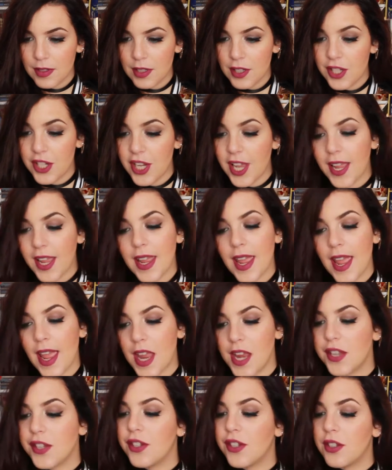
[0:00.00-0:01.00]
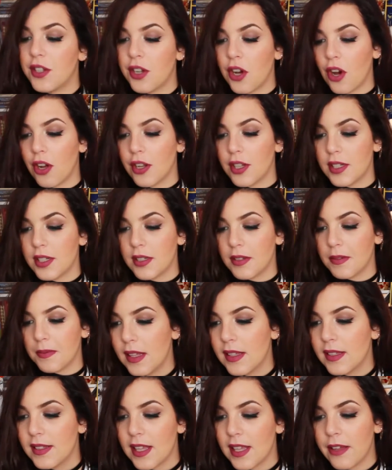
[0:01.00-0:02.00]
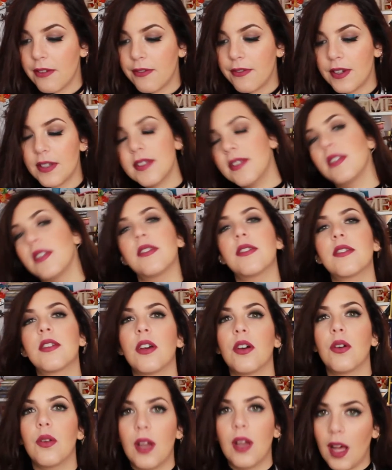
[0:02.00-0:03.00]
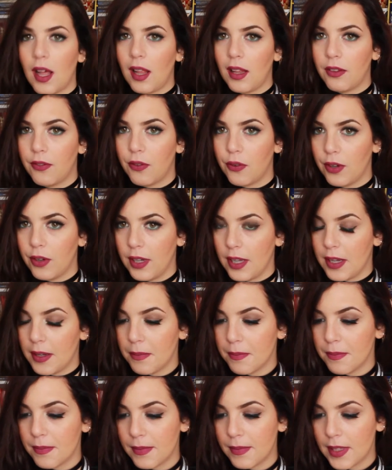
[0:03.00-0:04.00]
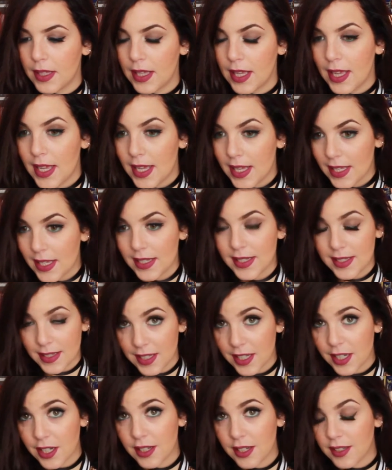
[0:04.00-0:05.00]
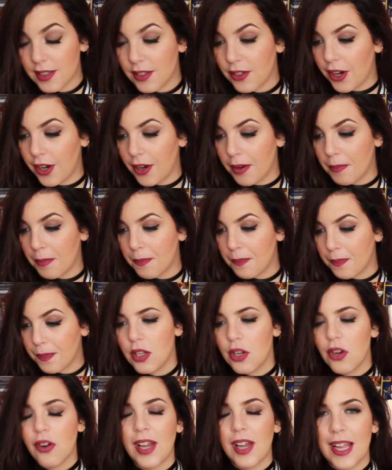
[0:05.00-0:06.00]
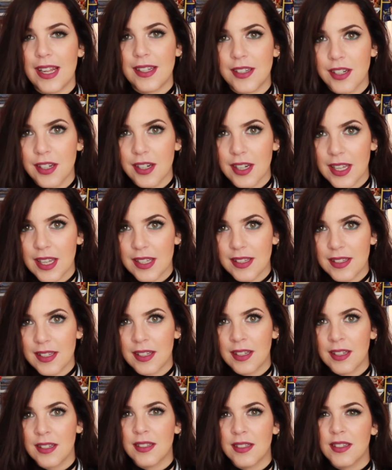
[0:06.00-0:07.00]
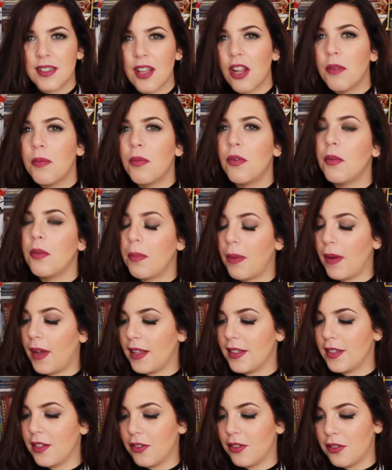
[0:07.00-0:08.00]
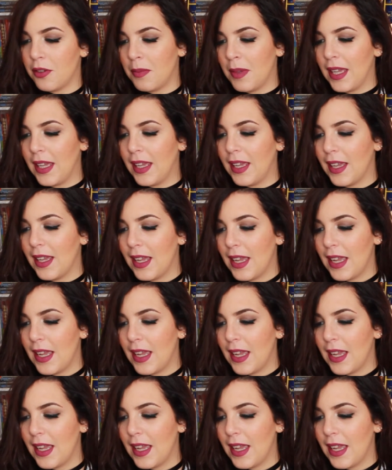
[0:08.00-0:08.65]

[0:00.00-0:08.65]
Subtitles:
J.H. Todd, San Francisco, California. Dear sir, your letter is an insoluble puzzle to me.